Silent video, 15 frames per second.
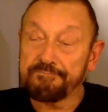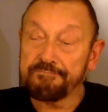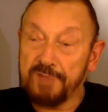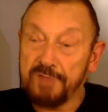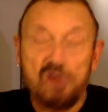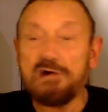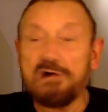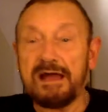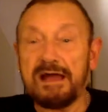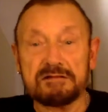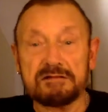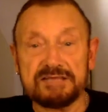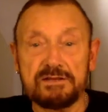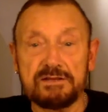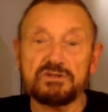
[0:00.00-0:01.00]
Oh, I'll
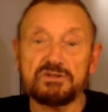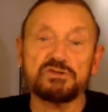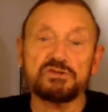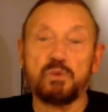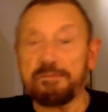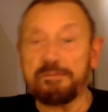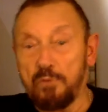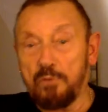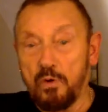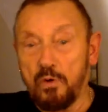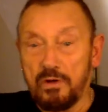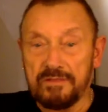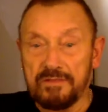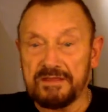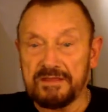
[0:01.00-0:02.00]
tell you just one
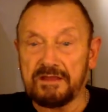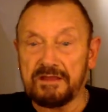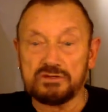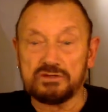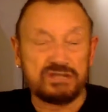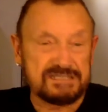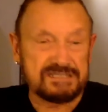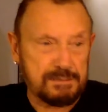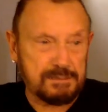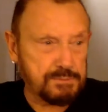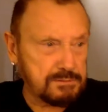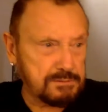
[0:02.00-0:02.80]
more and then I'll shut up.